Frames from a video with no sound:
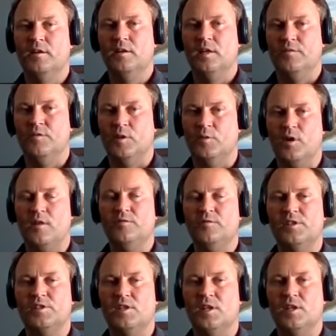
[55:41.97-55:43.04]
If they're
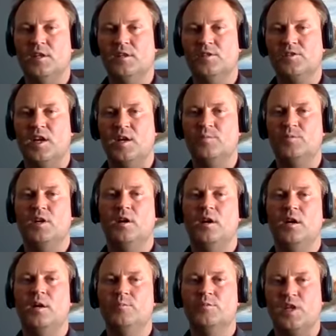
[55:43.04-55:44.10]
roughly seeded the same
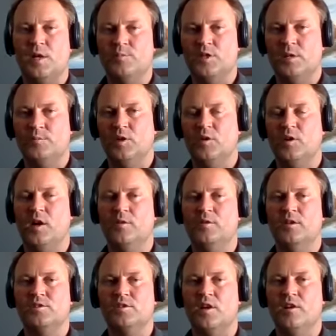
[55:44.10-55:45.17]
time, same type of
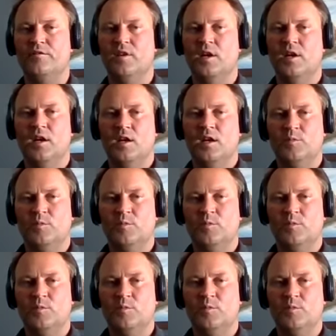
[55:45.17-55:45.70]
ground and stuff.